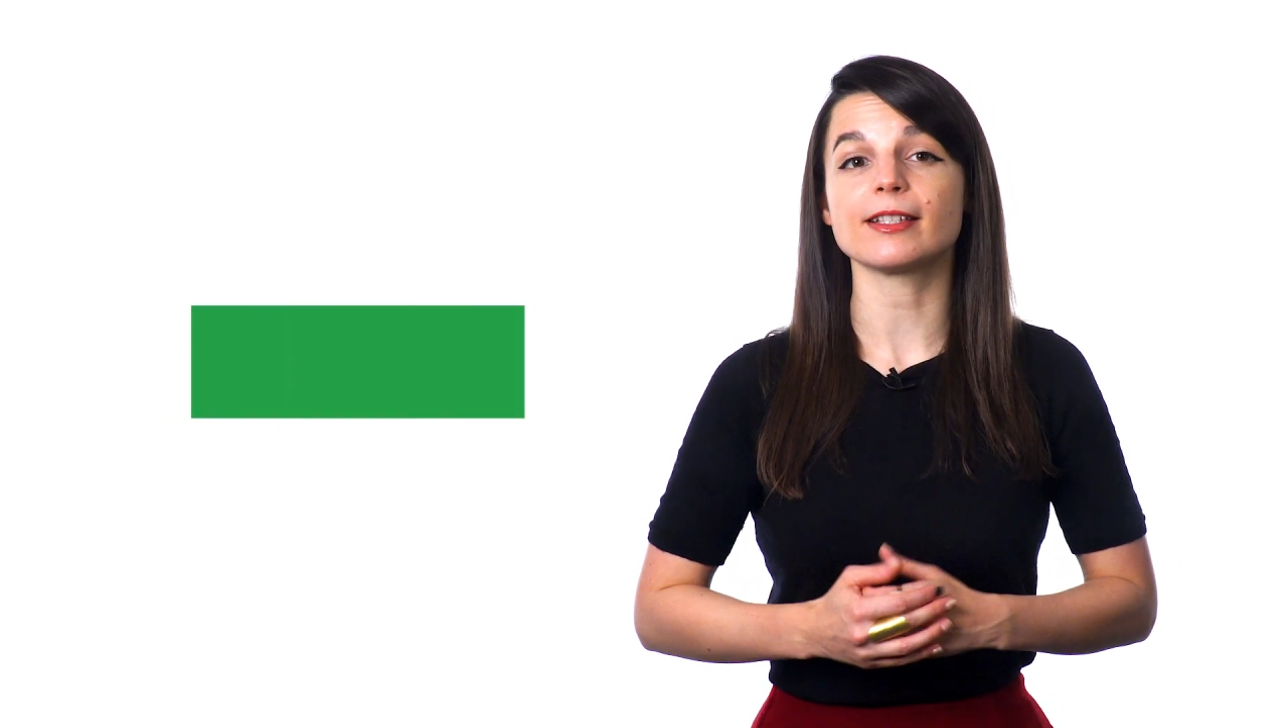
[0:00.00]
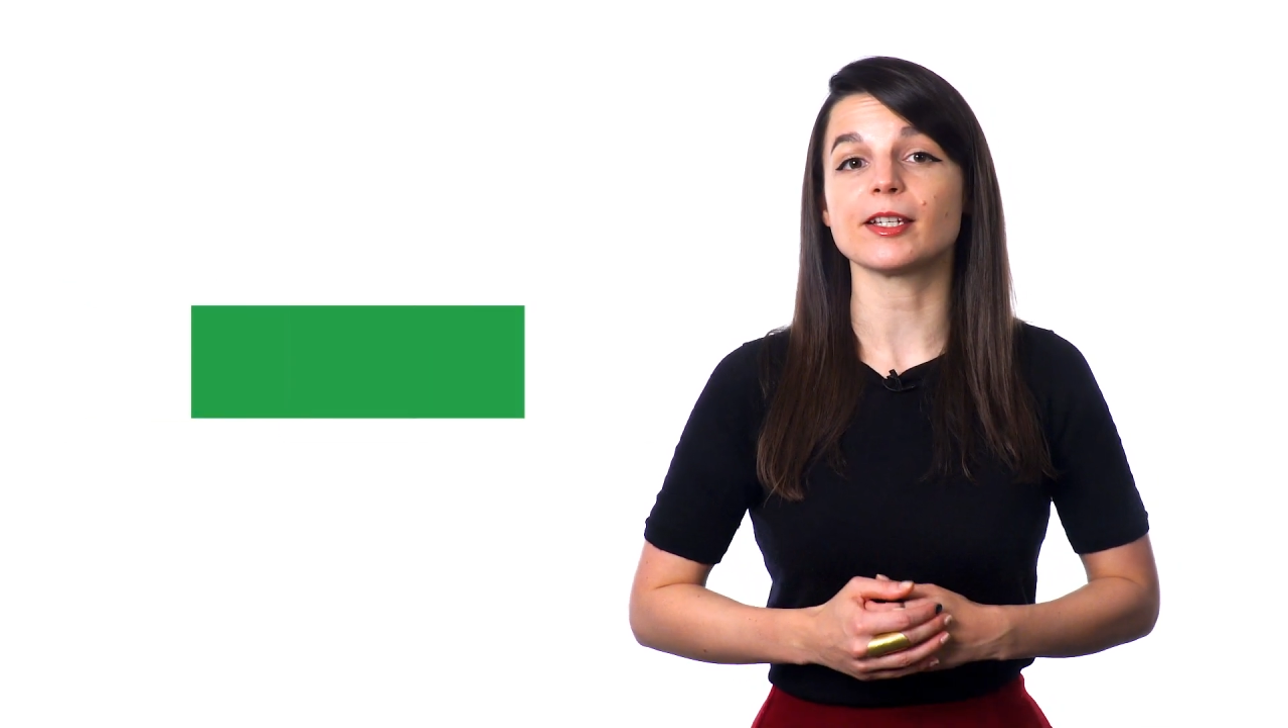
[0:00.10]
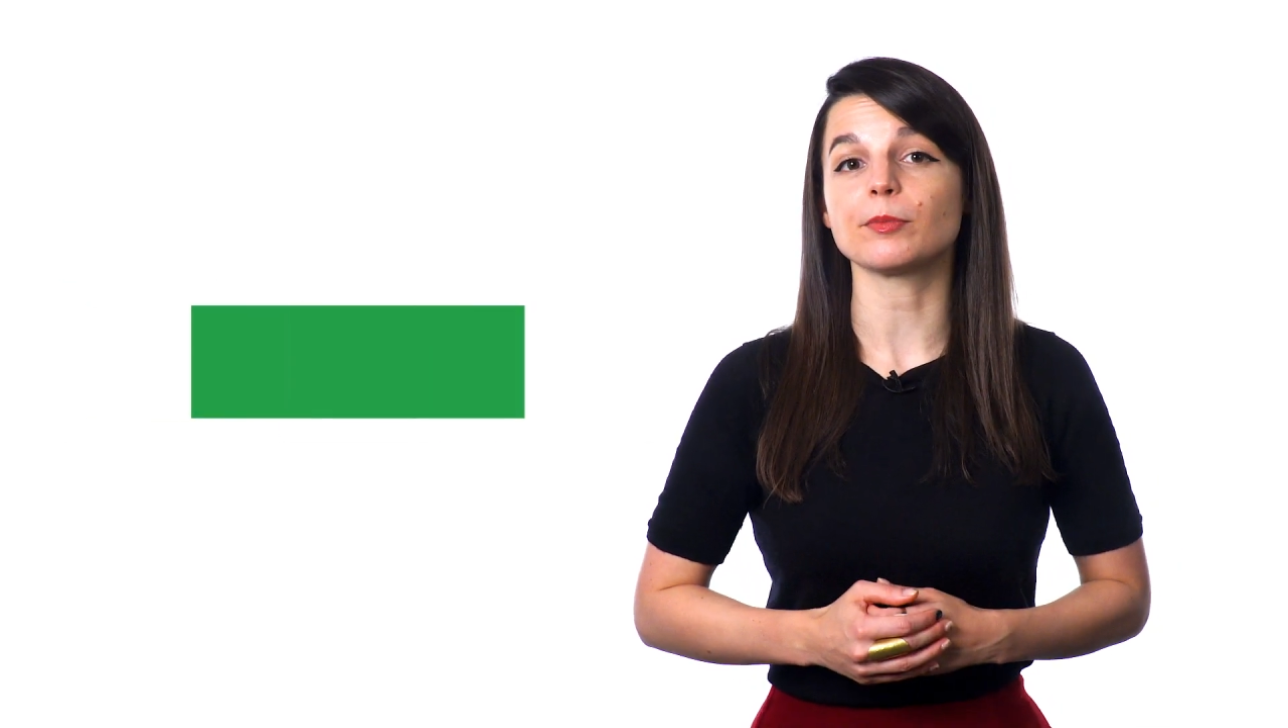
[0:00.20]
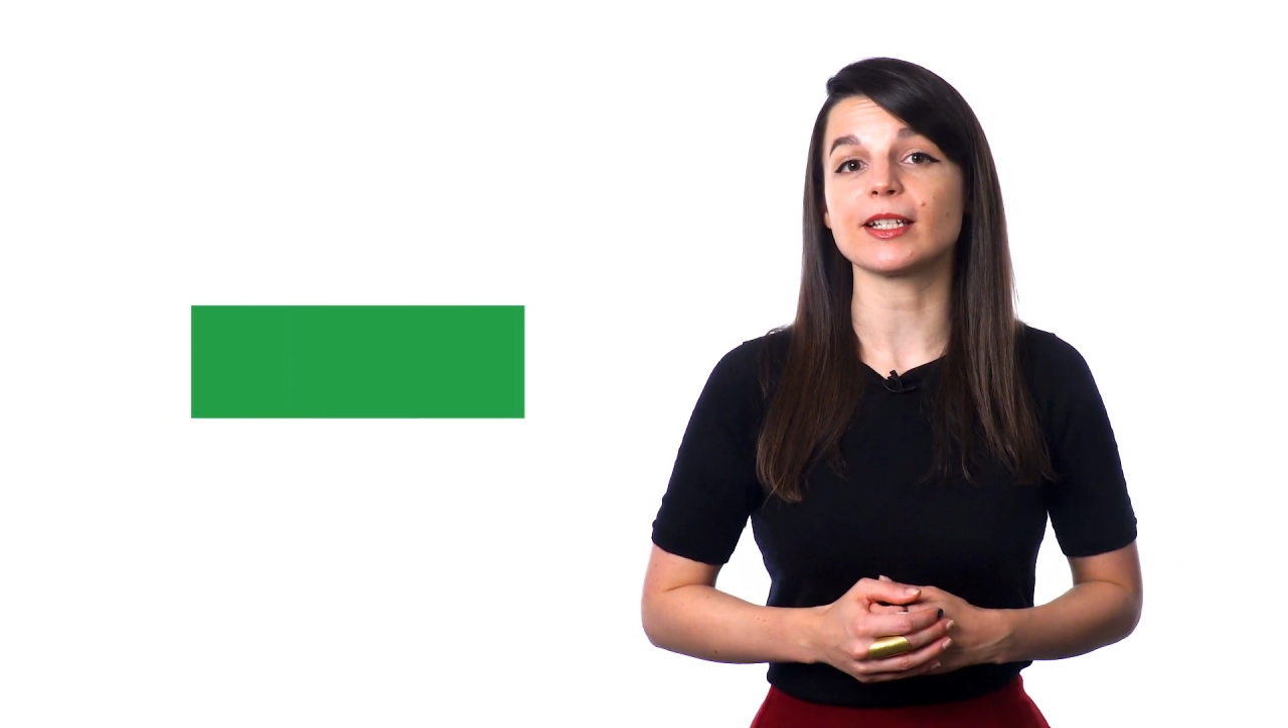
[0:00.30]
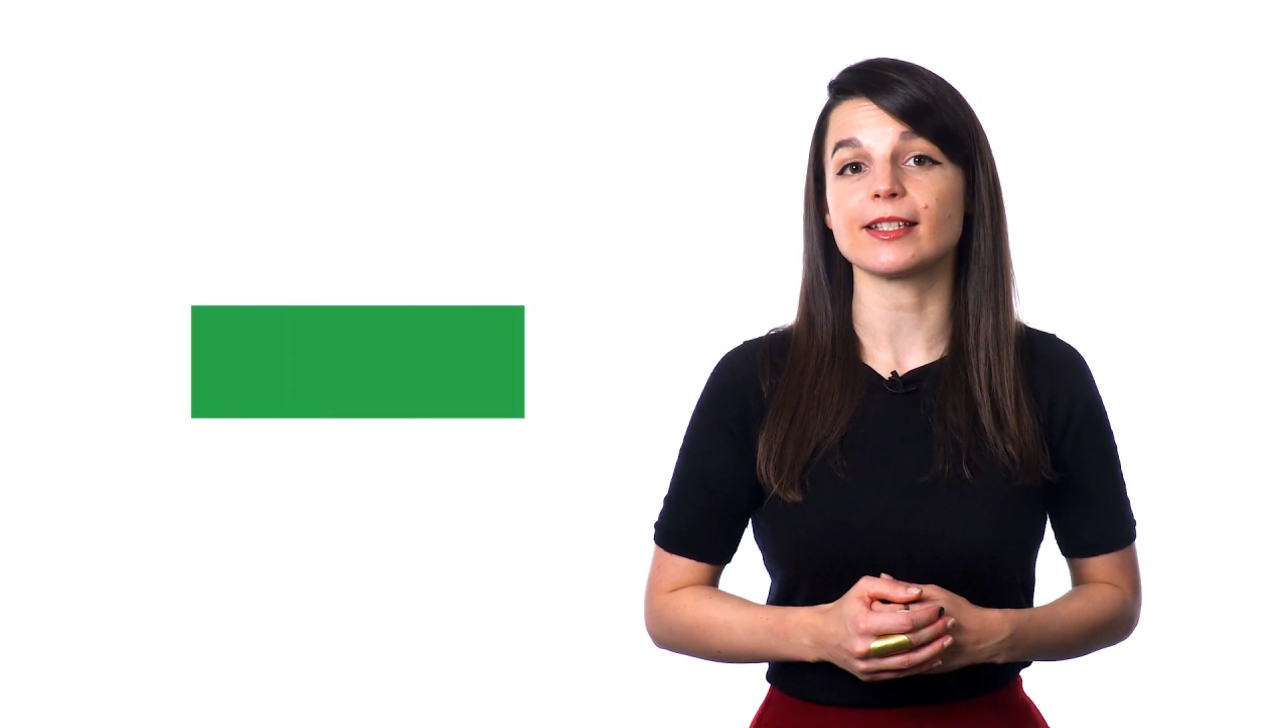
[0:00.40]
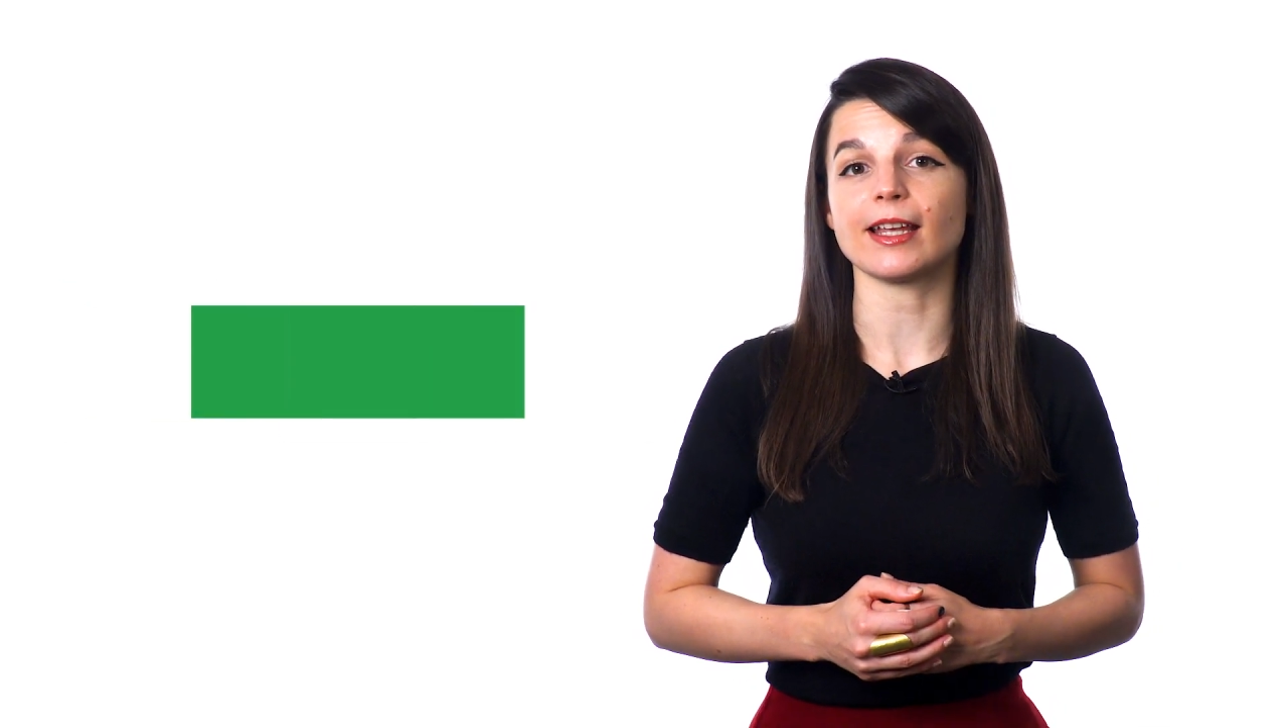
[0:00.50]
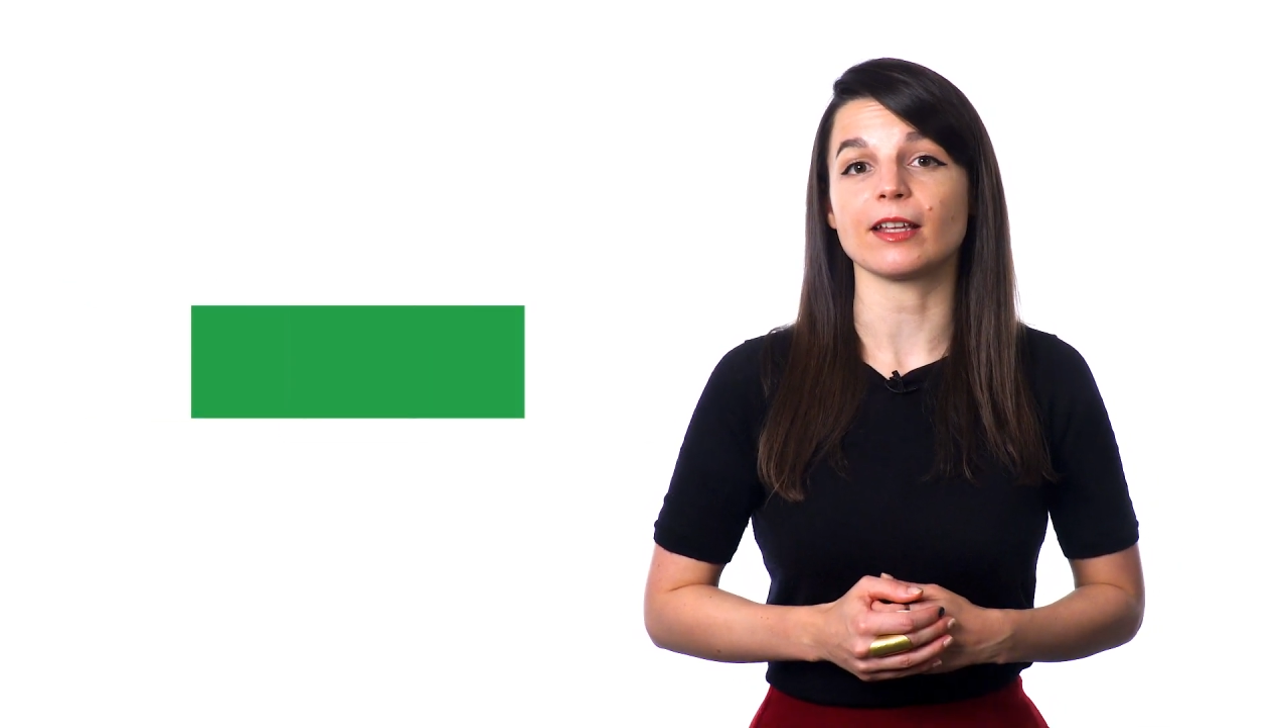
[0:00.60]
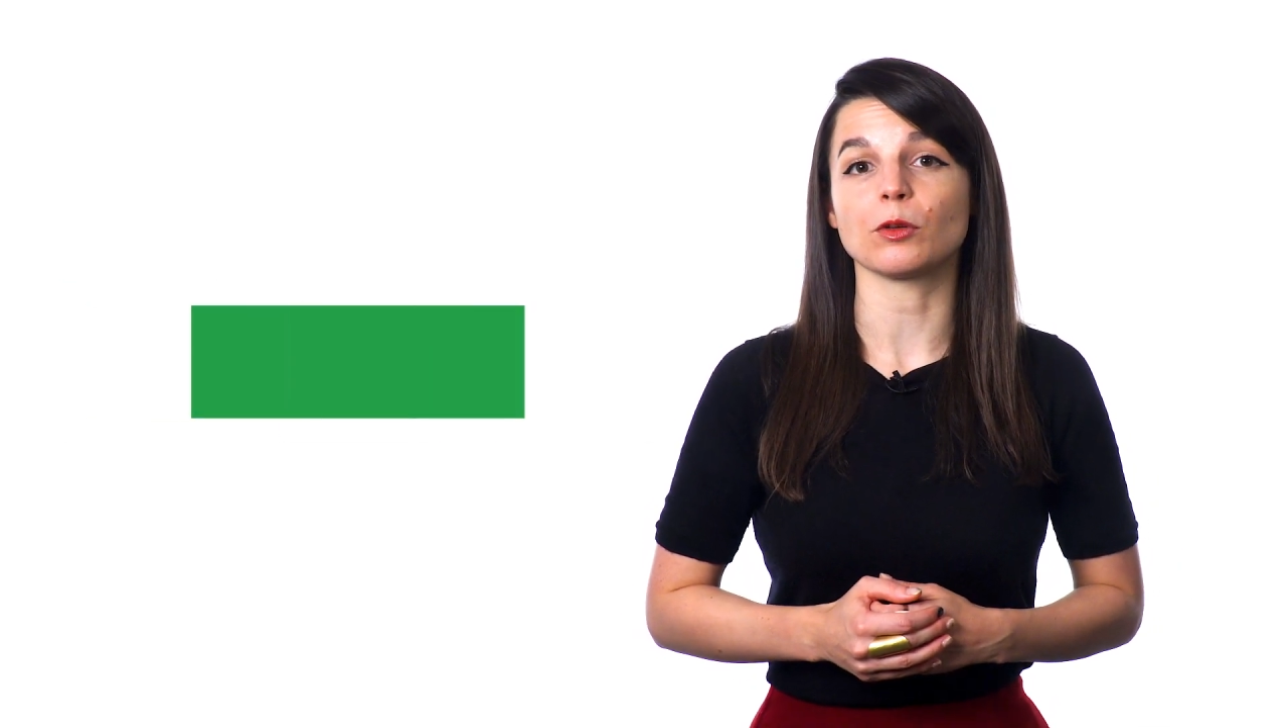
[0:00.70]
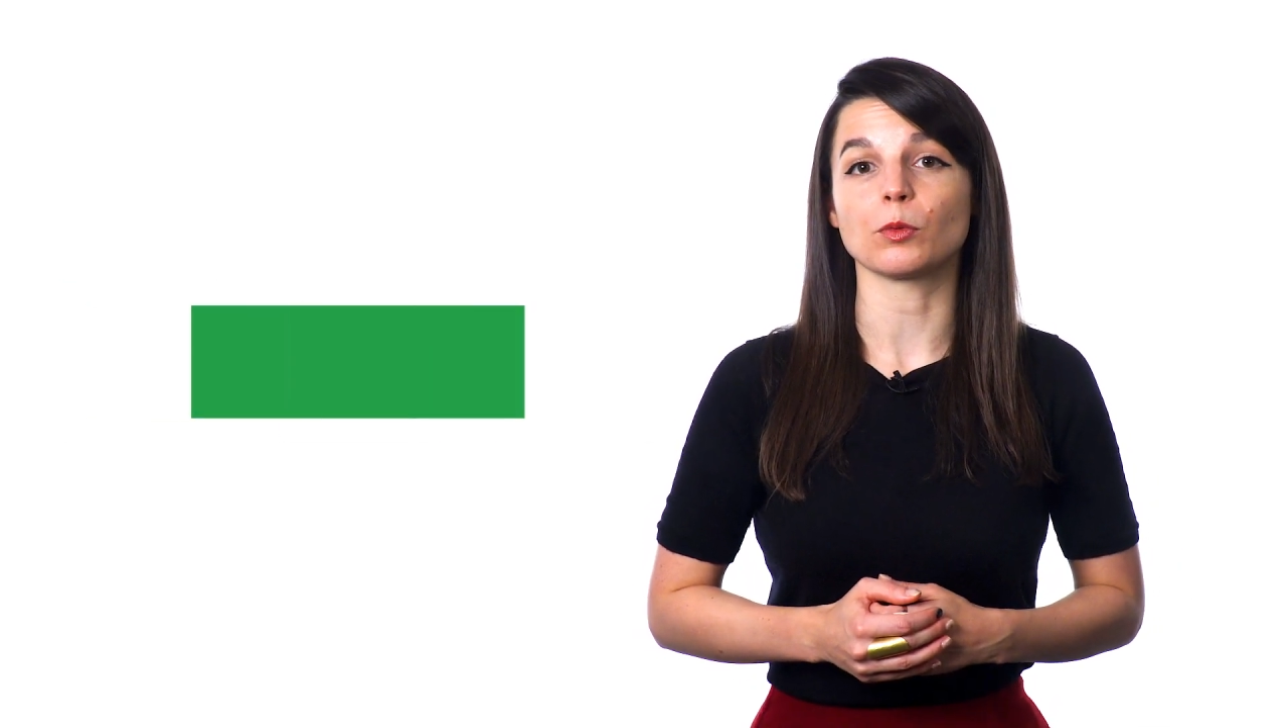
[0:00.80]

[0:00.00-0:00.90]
simply saying the